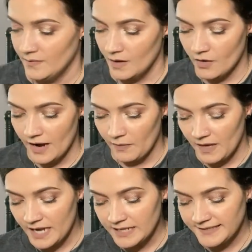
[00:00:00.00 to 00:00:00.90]
All right. The
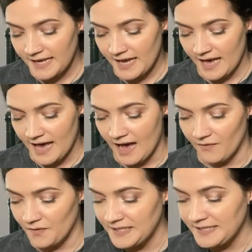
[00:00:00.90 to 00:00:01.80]
next thing I
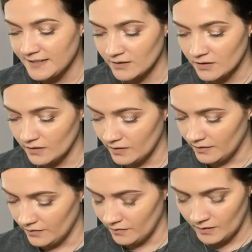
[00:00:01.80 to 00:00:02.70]
have, this is,
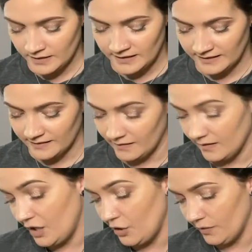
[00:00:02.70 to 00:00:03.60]
this is
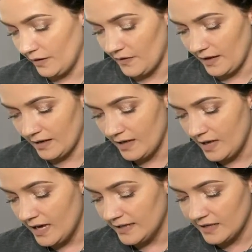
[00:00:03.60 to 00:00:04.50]
cute, I think.
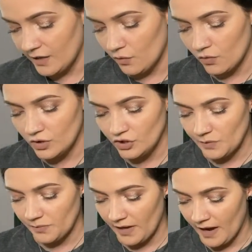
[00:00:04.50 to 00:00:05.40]
It's like an orange
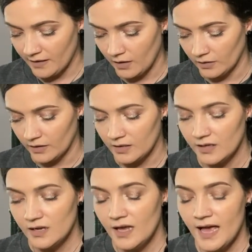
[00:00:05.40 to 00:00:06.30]
and black color.
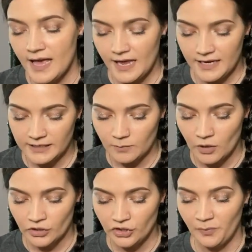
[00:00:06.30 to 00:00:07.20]
And it's
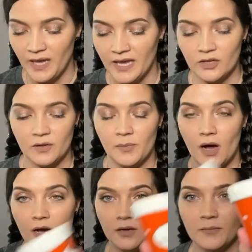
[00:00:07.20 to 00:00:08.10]
marked Japan on the
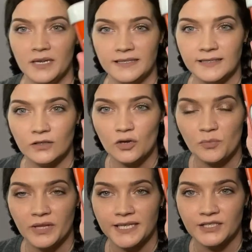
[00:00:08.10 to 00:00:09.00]
bottom. And it's a little
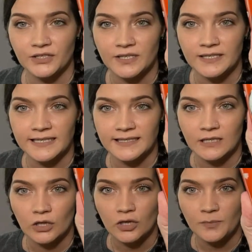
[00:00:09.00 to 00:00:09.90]
planter and it says
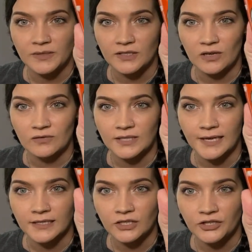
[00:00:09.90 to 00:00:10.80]
look but don't
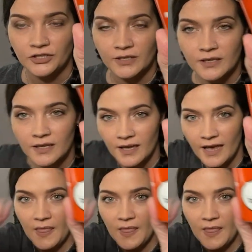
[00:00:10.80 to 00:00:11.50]
touch. And